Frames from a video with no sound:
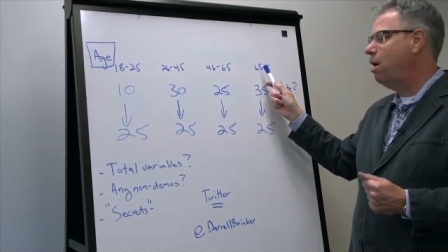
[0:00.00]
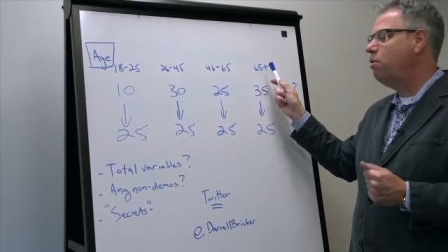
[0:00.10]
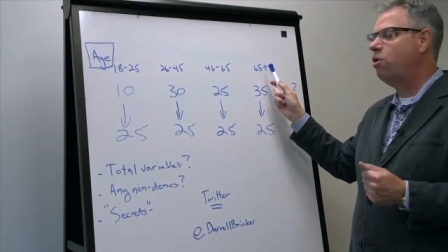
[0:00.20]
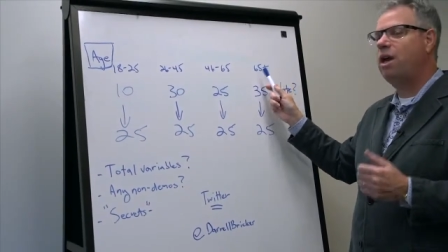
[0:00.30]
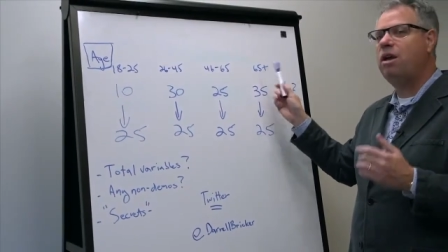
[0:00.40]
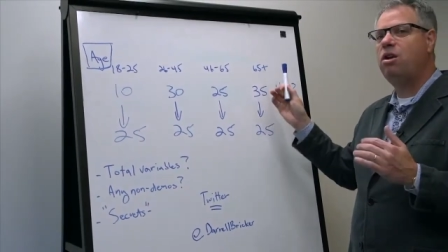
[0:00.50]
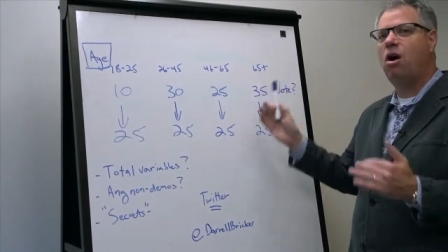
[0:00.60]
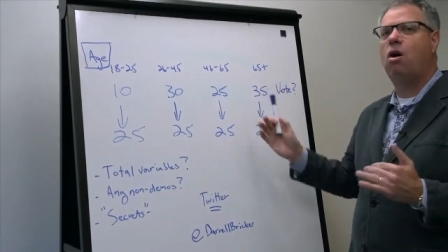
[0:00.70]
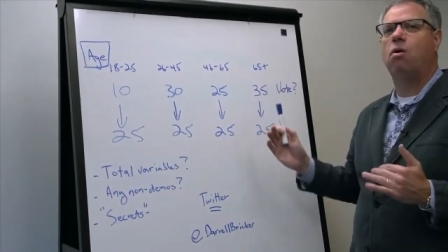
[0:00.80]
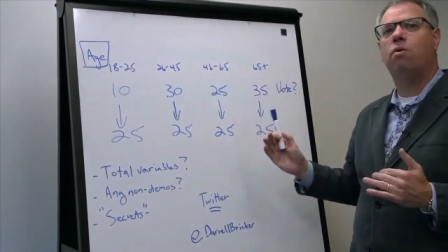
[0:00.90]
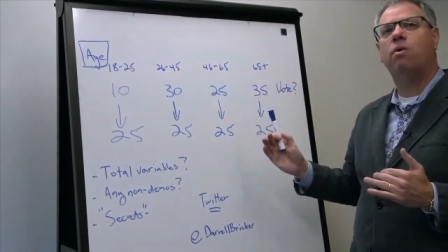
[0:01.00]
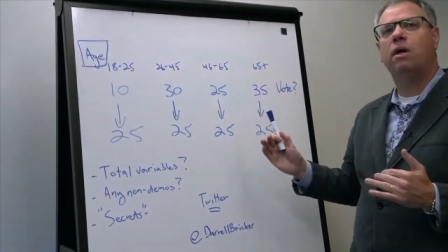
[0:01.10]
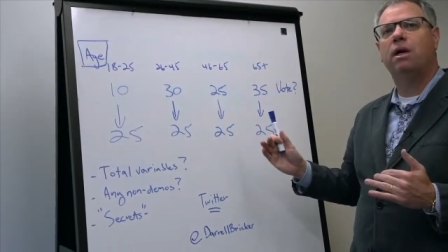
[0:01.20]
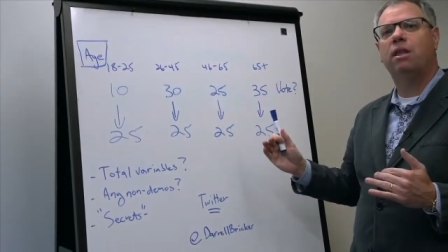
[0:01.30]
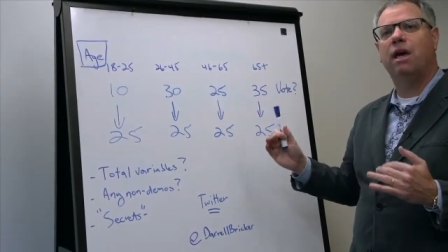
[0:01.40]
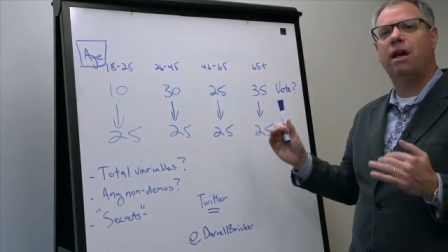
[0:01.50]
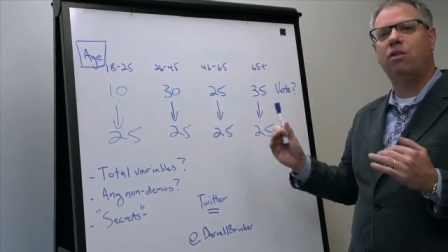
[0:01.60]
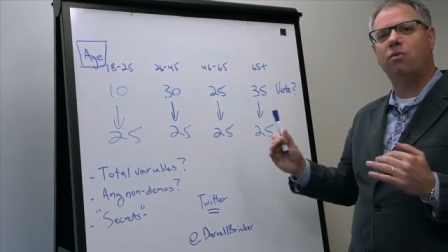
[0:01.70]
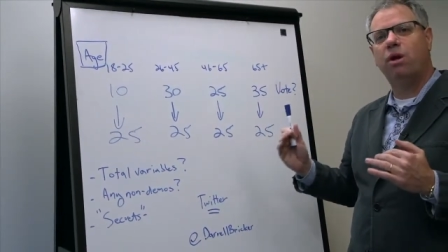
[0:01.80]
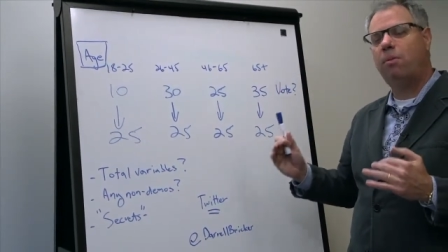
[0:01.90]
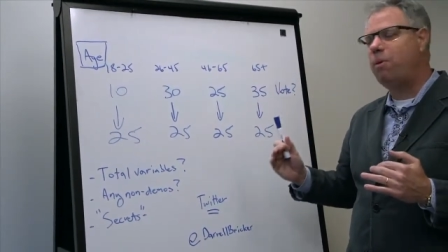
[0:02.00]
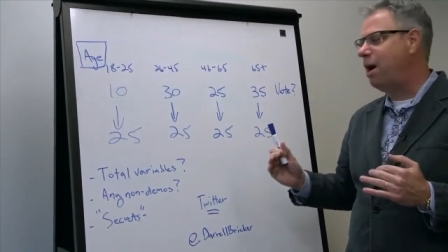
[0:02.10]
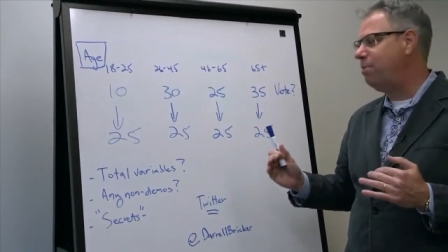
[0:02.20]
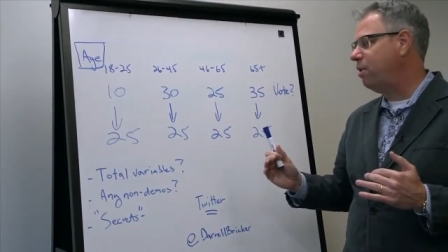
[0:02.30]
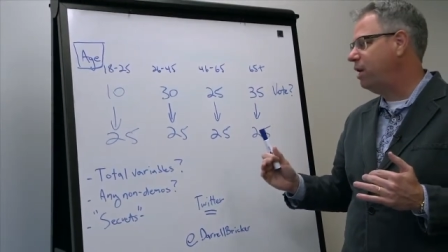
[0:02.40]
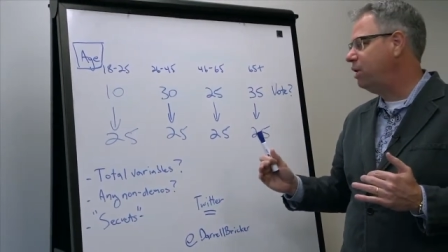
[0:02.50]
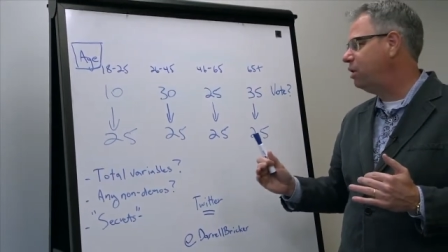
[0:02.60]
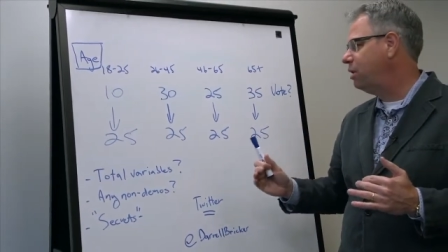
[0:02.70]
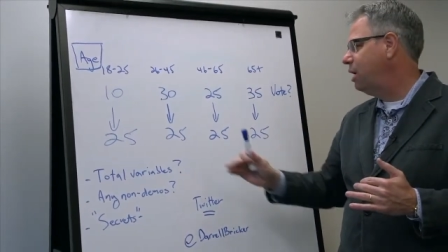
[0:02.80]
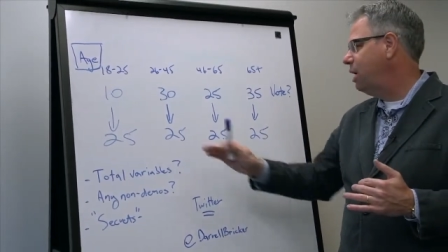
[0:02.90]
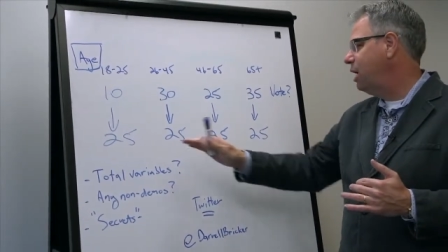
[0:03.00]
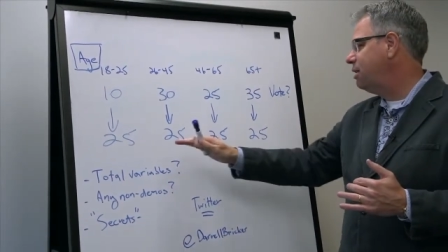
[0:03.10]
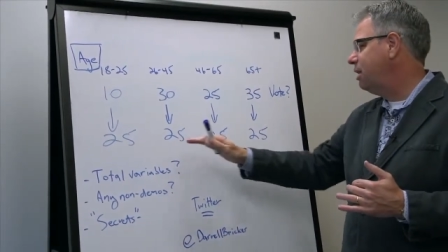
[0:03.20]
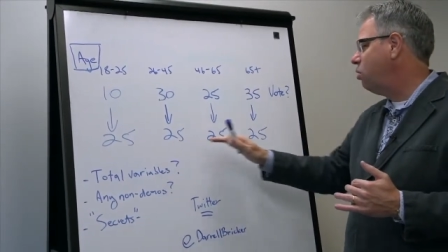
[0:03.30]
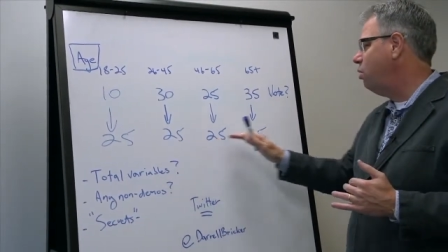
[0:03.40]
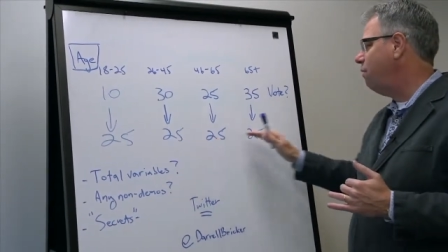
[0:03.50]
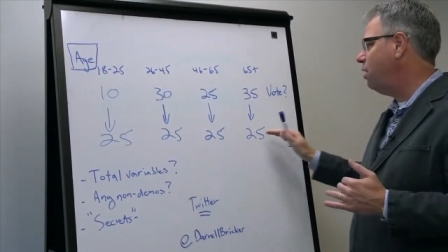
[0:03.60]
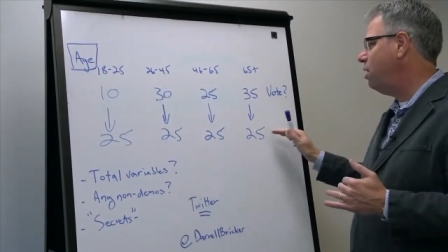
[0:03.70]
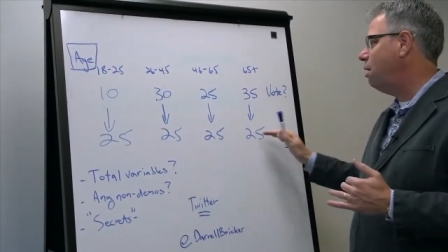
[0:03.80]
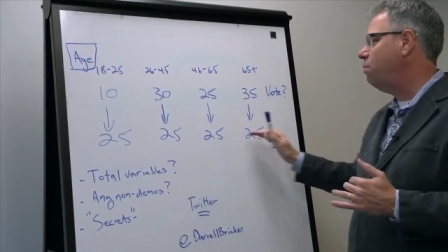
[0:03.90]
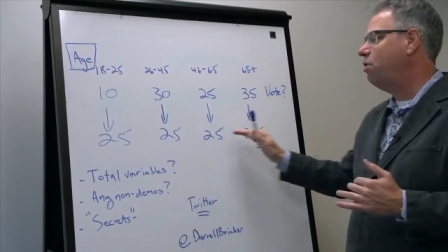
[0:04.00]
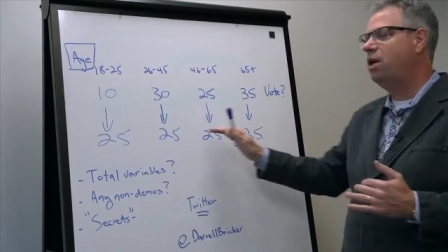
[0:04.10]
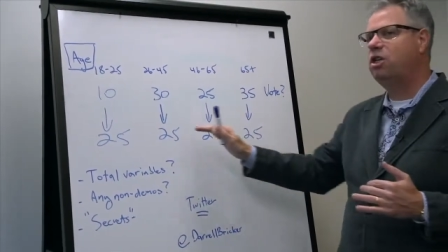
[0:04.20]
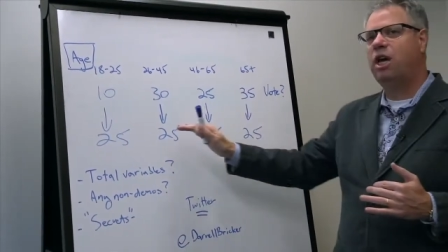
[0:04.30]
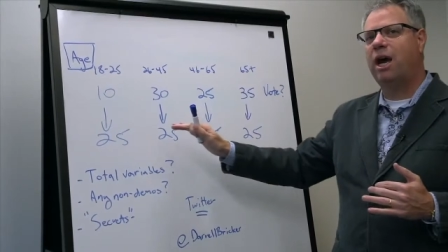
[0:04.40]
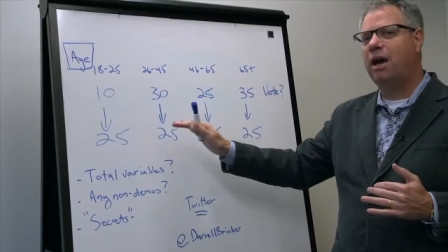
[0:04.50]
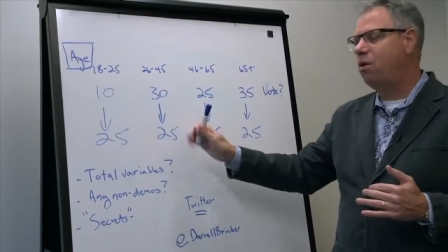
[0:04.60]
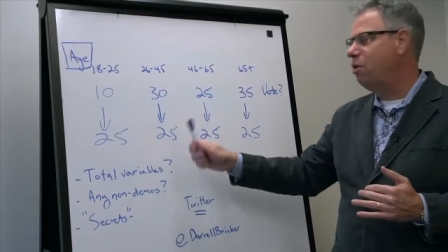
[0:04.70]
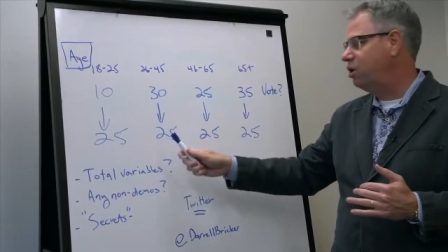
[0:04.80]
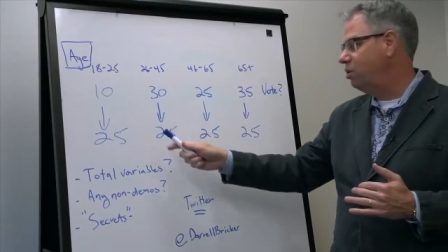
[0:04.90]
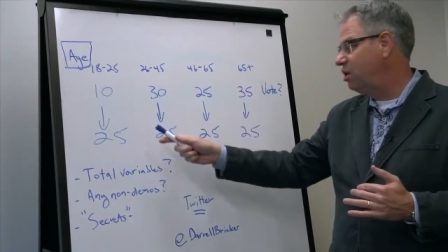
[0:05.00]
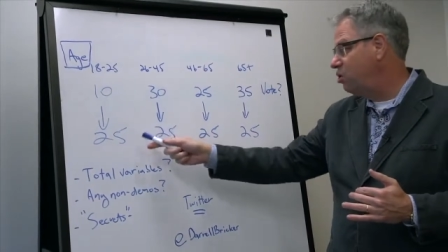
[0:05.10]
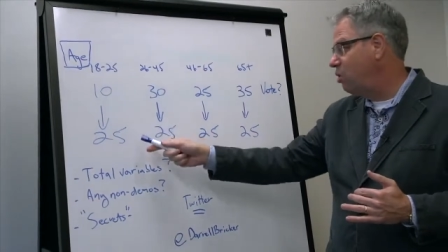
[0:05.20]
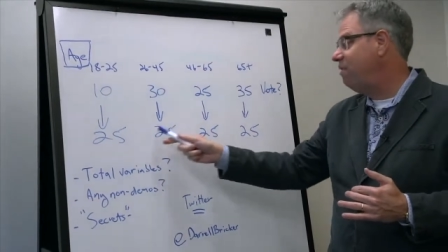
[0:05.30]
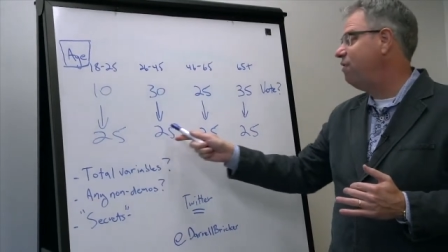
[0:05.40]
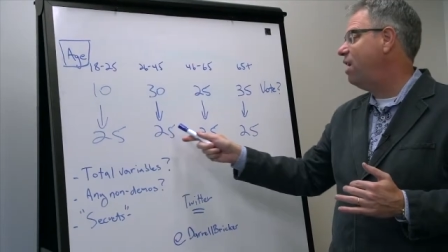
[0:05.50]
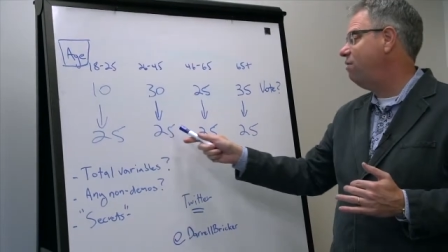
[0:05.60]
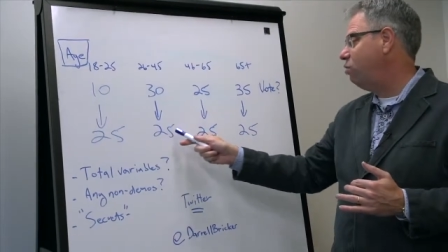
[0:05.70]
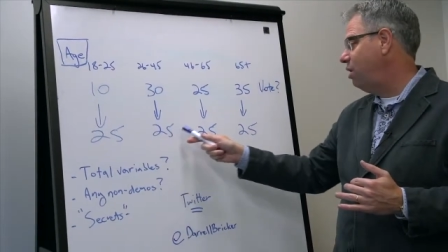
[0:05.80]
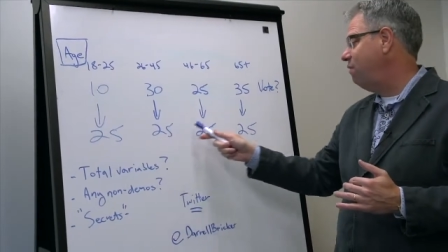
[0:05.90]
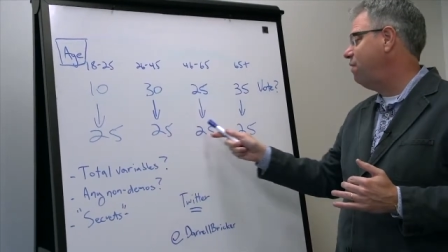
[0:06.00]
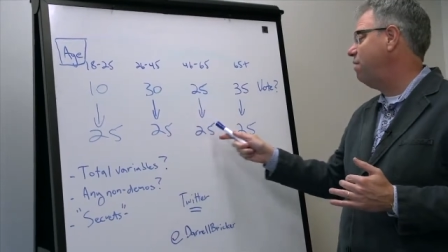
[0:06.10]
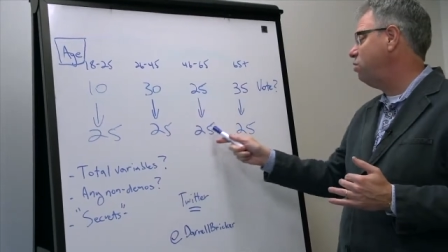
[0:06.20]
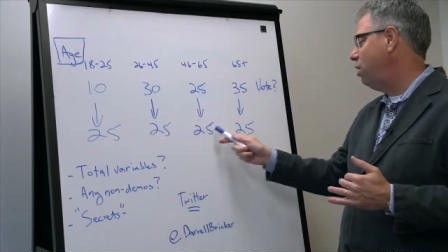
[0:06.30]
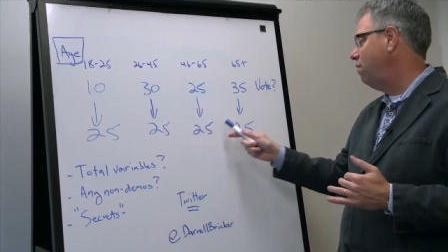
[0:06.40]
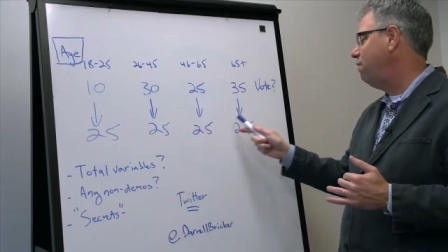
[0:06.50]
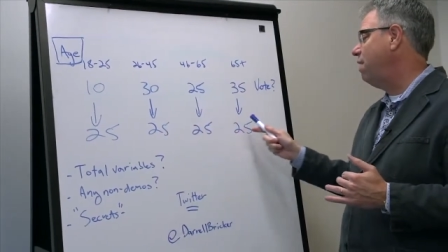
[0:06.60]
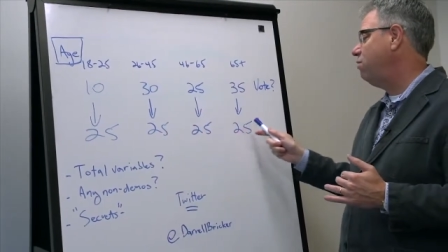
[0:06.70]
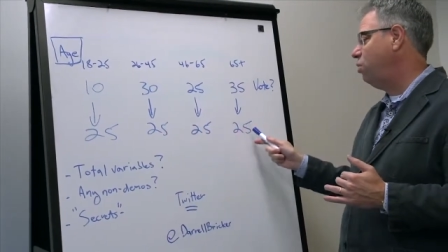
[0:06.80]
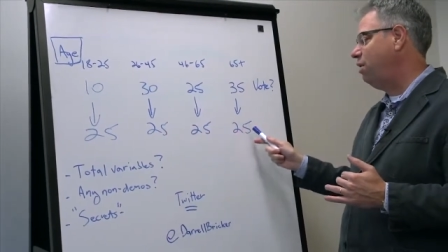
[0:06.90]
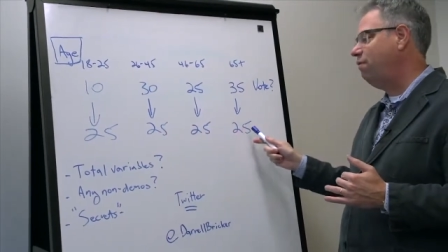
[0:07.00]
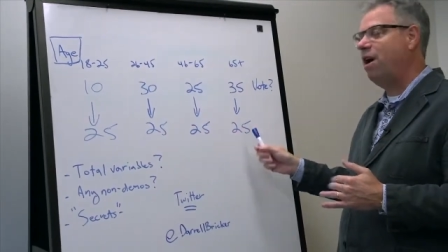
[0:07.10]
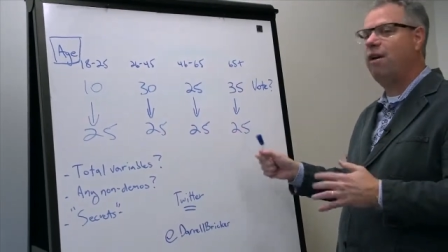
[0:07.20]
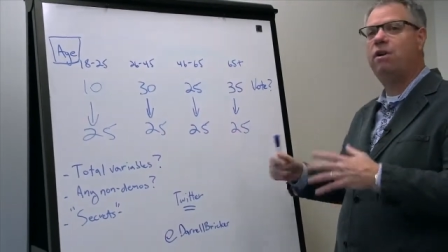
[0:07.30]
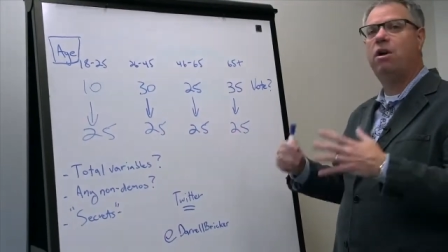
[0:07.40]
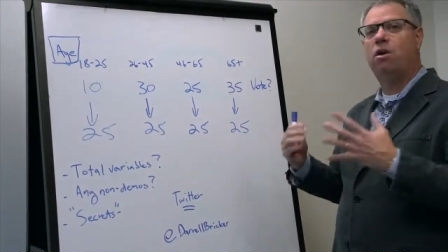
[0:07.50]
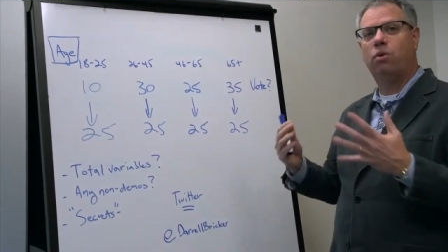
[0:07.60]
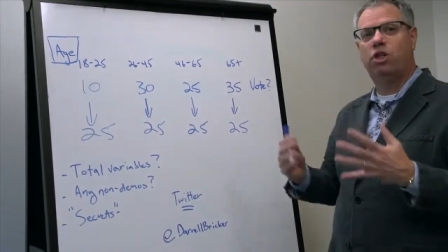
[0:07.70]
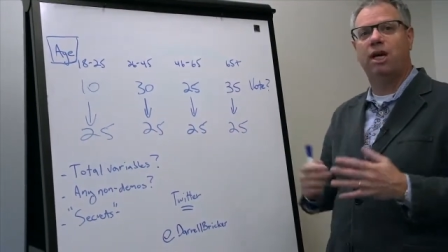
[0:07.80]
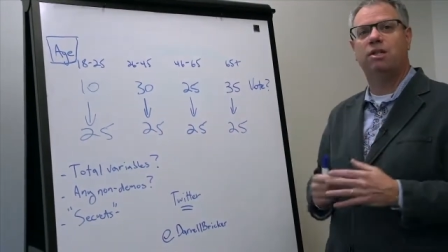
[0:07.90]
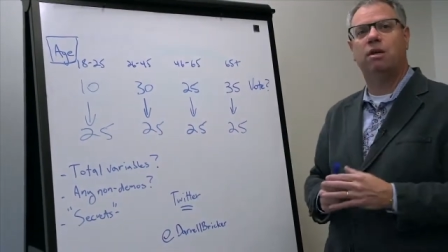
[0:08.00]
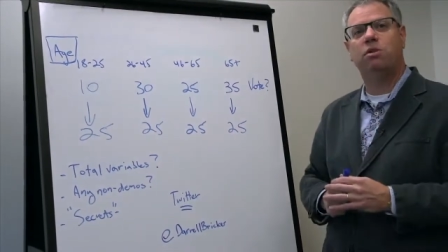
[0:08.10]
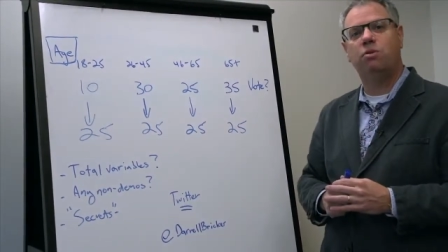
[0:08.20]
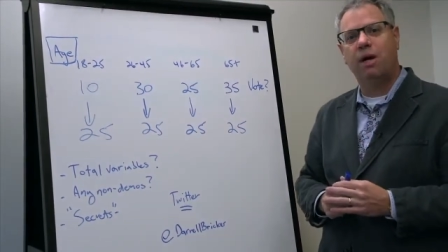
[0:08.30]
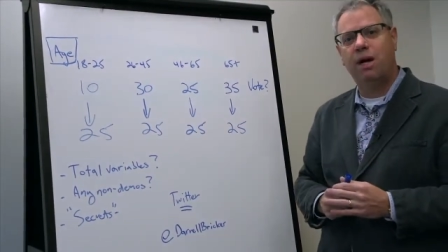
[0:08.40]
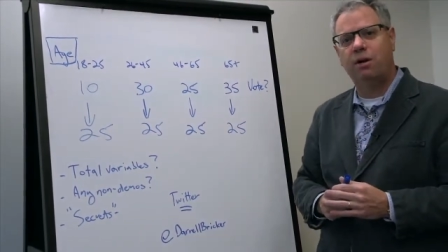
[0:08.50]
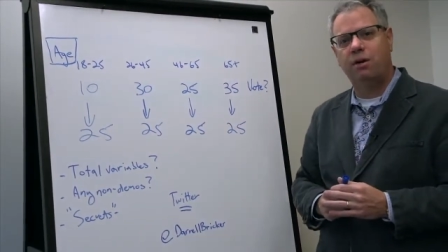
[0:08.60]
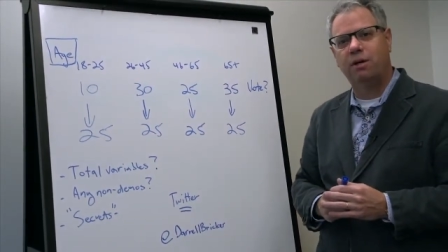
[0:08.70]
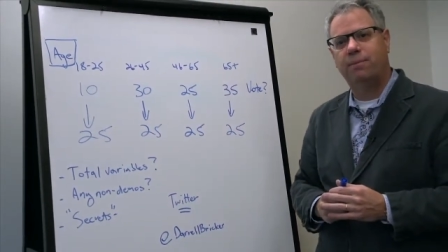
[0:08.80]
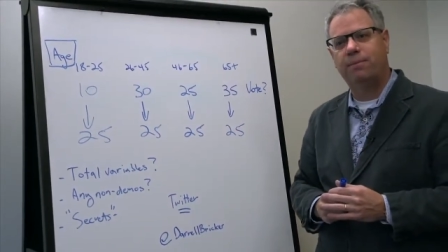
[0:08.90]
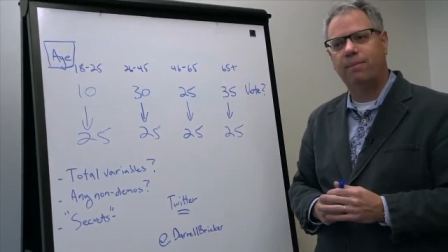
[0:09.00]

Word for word: But they know that in the real population, it's an equivalent number at each category. So it's 25, 25, 25, 25, which adds up to 100.